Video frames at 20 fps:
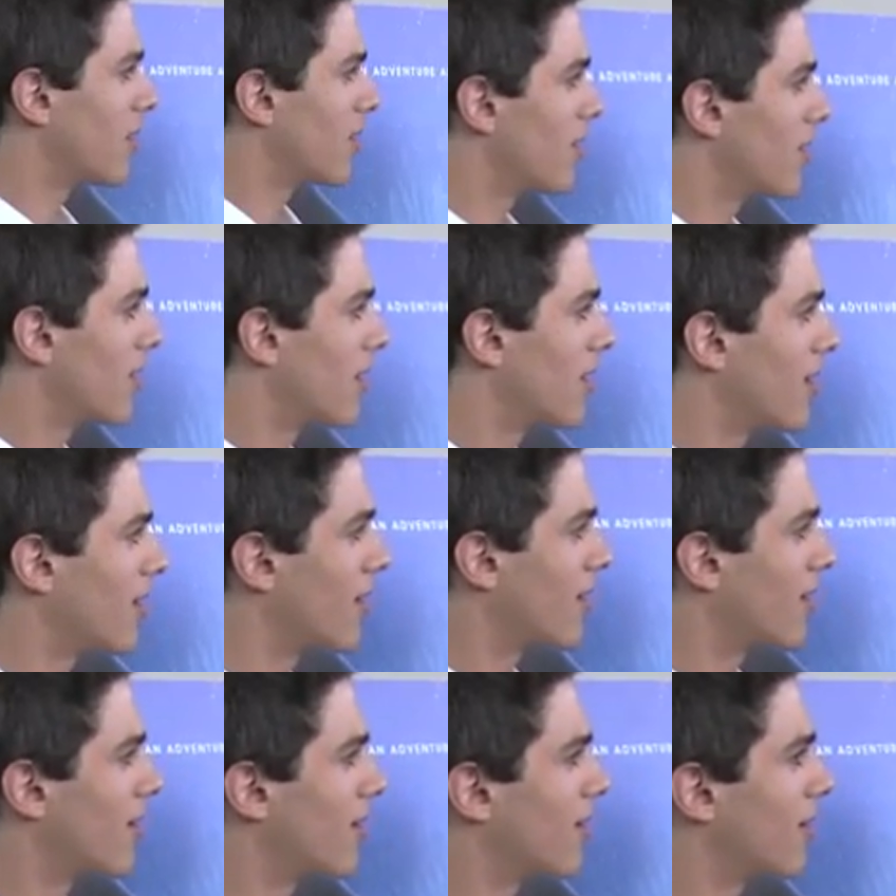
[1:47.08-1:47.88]

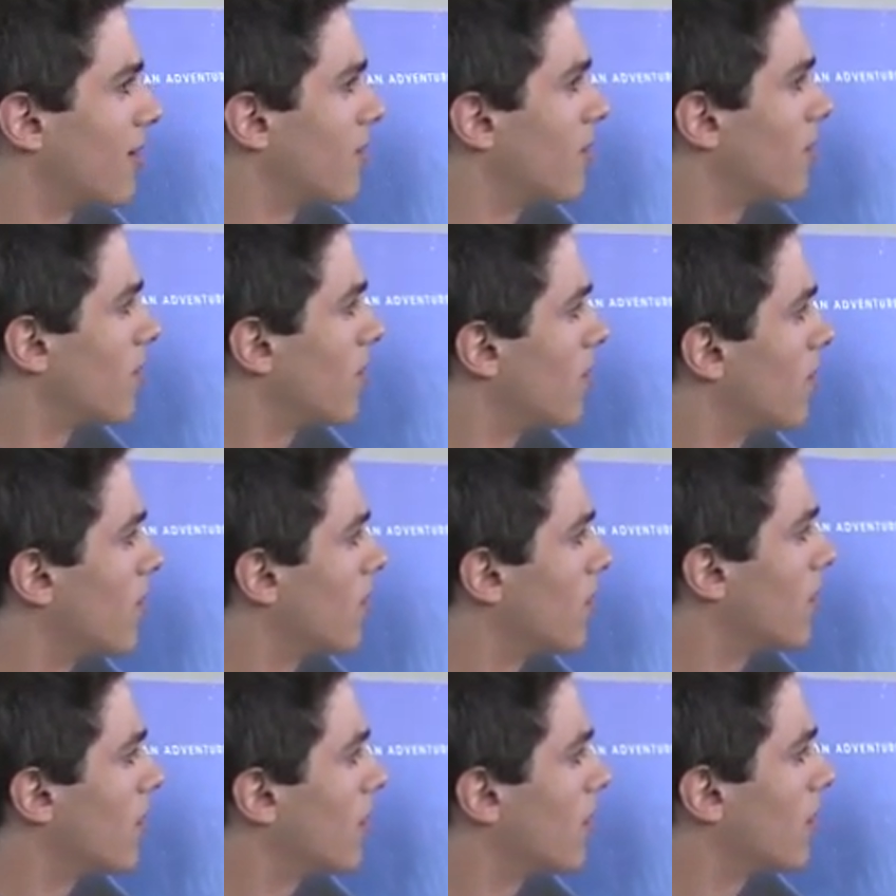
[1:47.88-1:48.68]

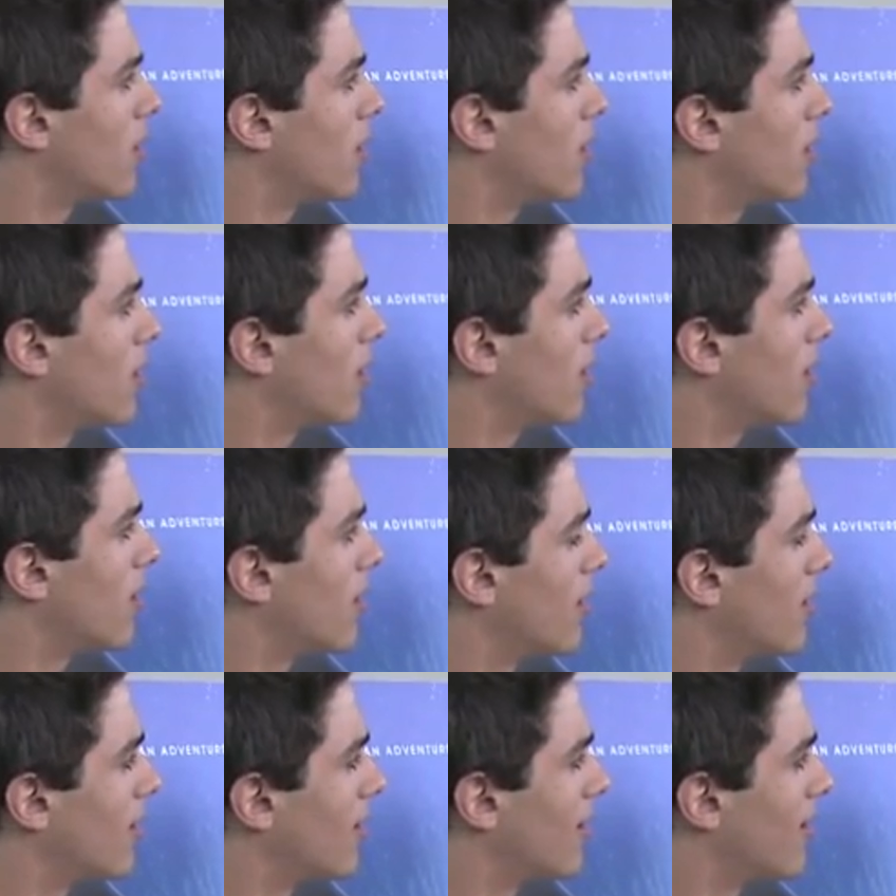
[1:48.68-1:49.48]

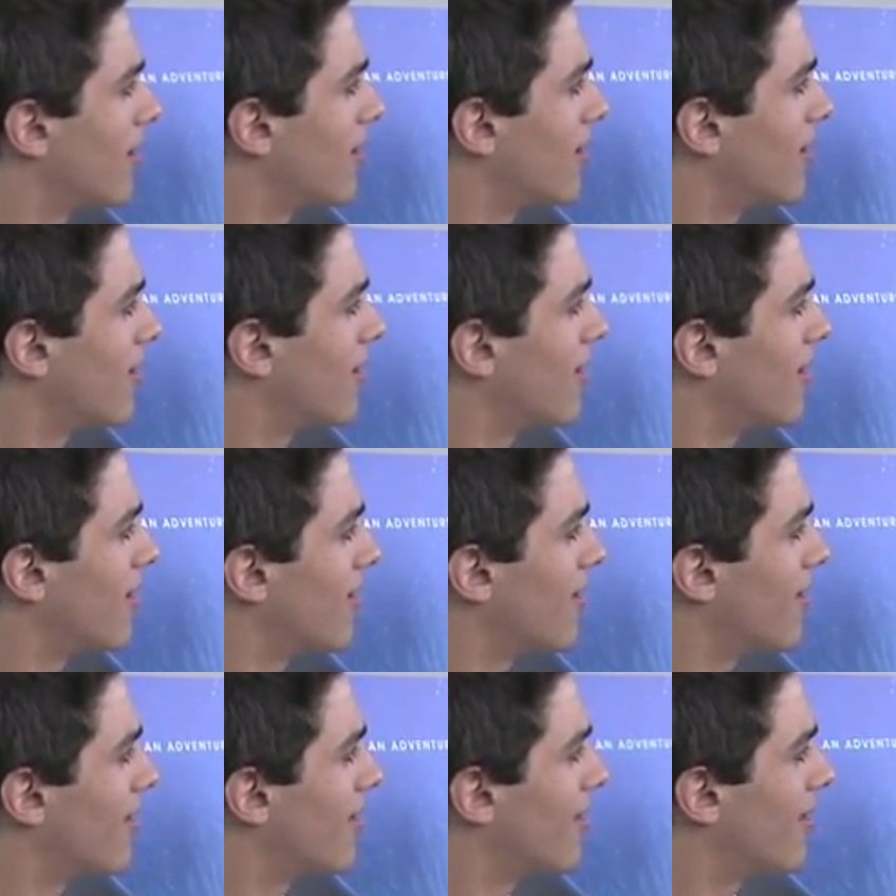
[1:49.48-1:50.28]

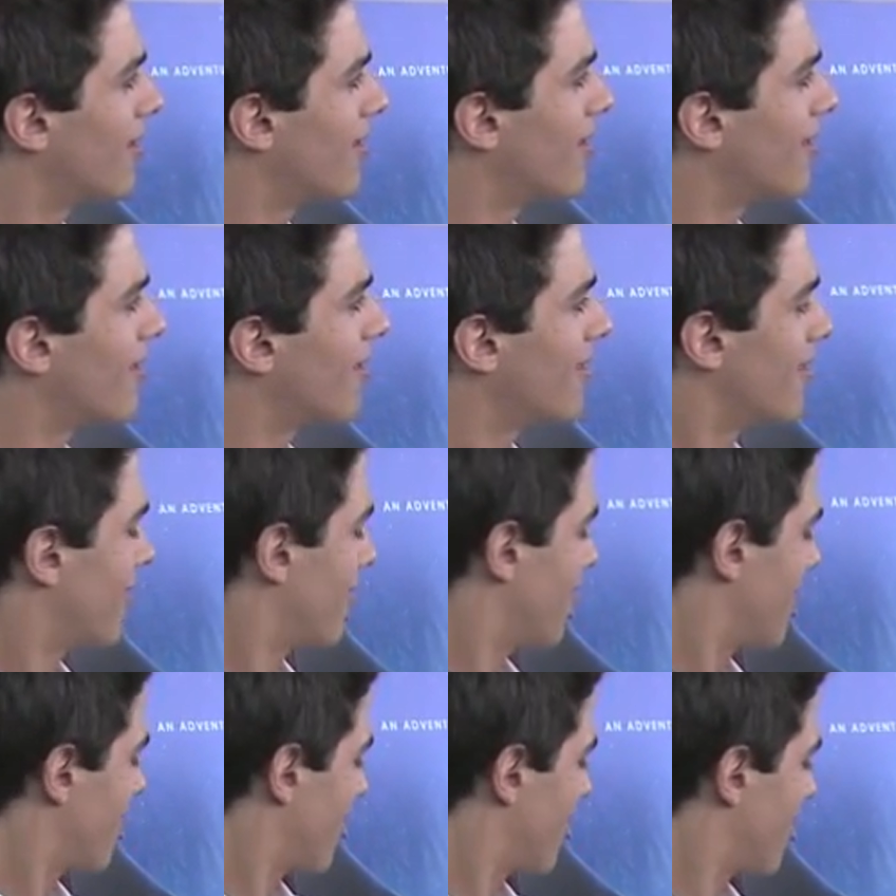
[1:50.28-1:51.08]

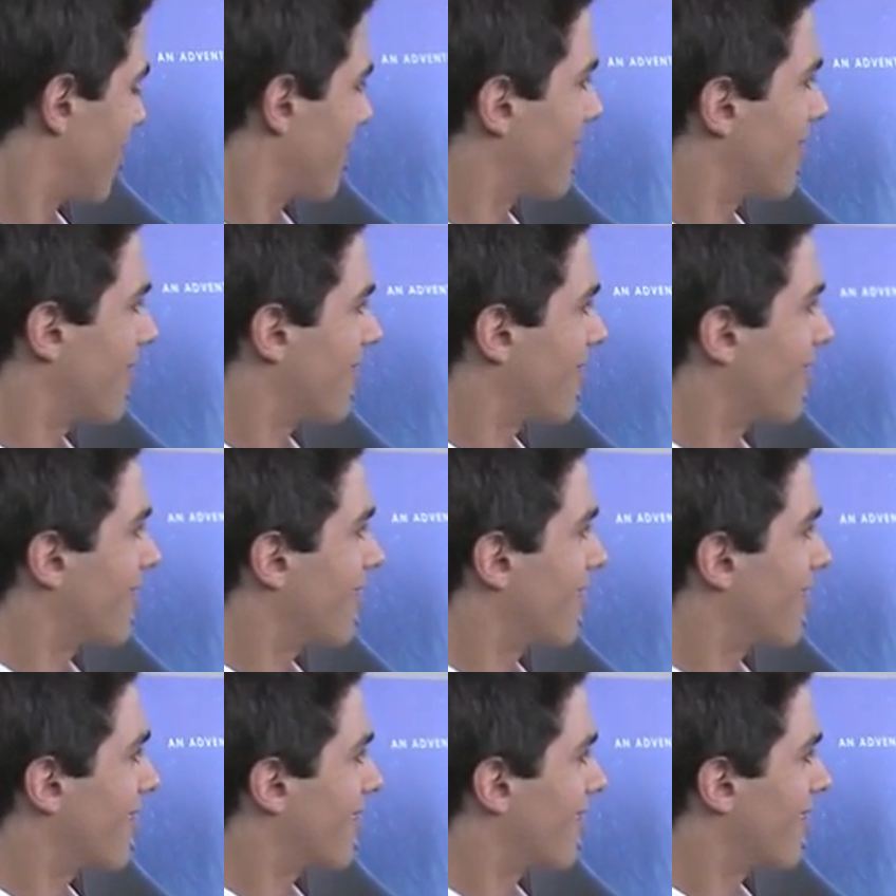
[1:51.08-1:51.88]

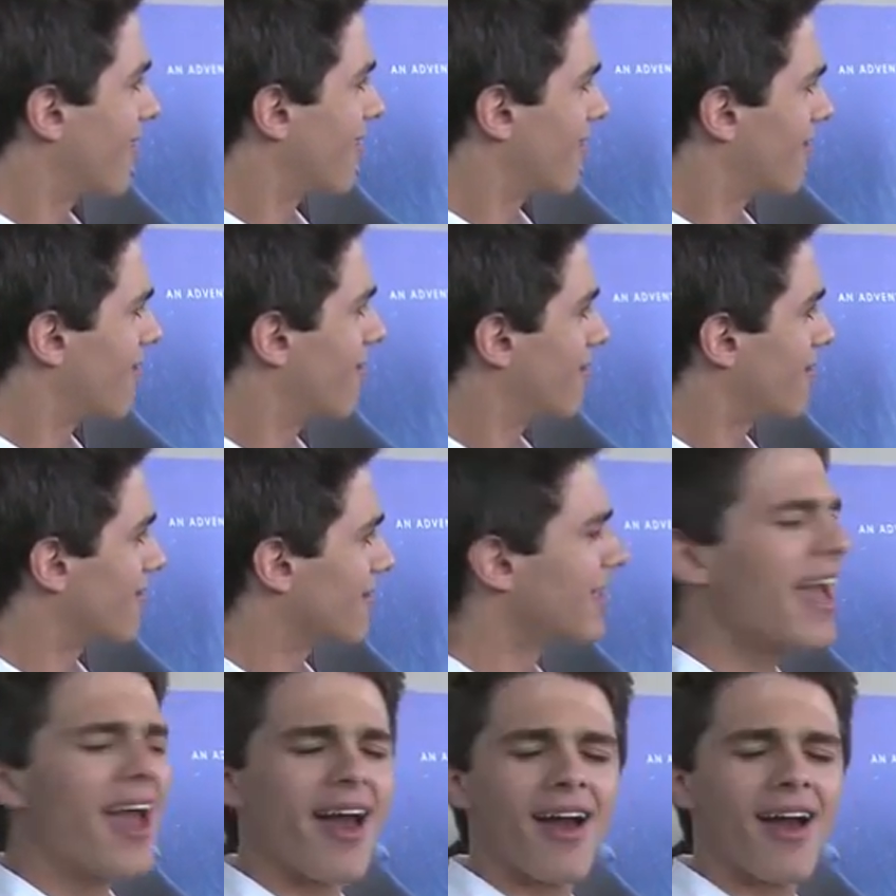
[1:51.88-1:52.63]
The person shown says nothing.